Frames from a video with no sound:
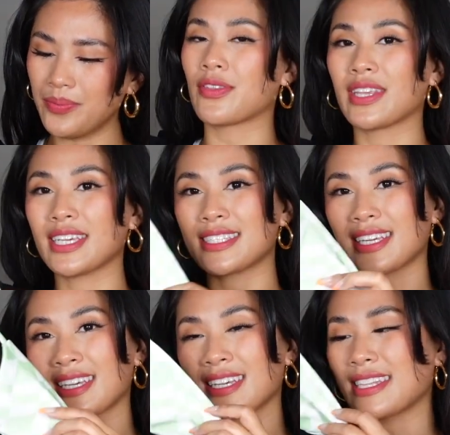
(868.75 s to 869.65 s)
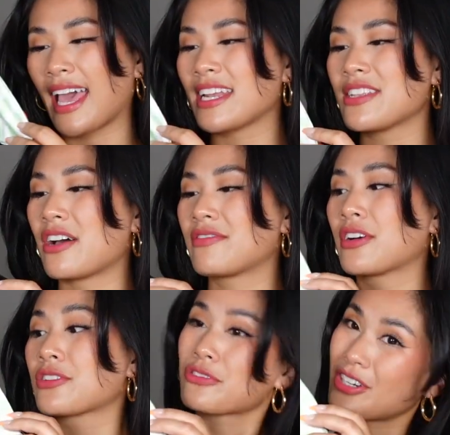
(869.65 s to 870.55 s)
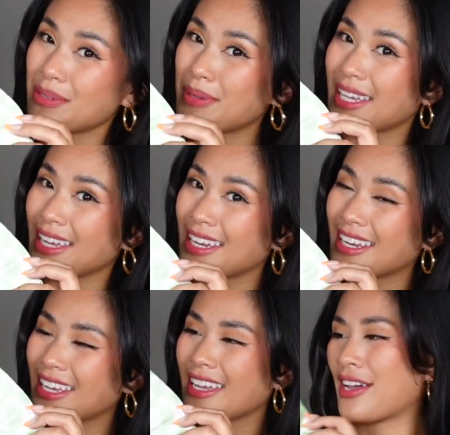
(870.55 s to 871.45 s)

So this is another green bikini.